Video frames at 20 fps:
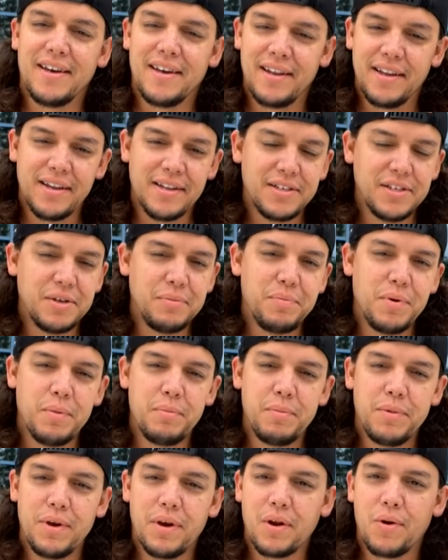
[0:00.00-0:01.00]
And then she put
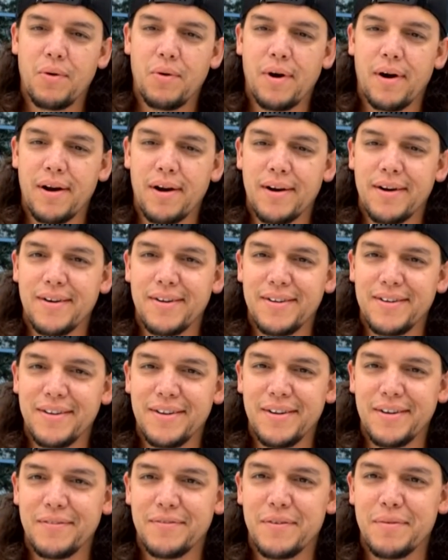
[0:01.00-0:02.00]
me in choir
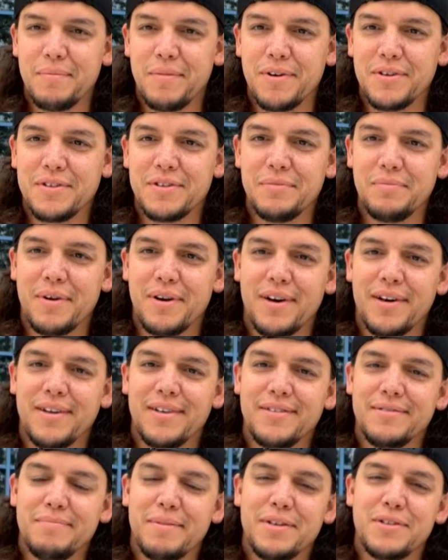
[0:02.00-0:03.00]
for most of my,
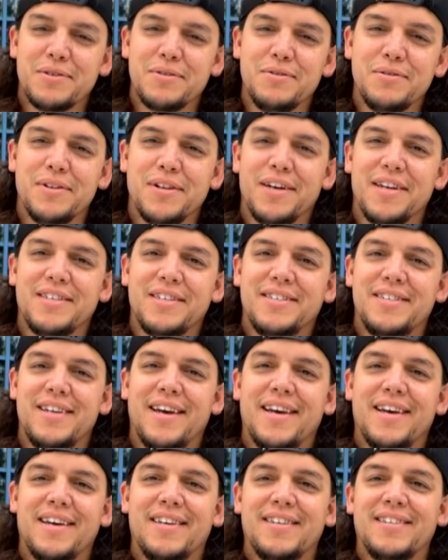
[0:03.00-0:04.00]
my school-age
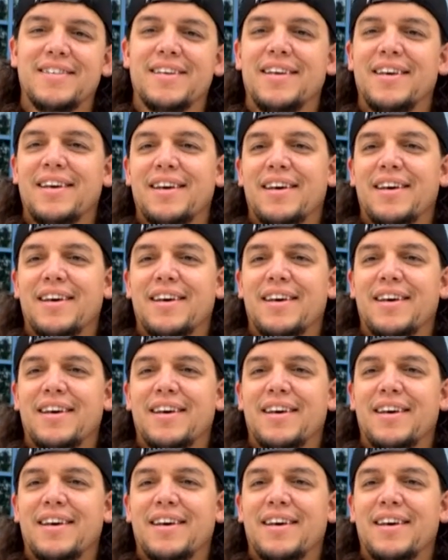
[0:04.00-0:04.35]
days.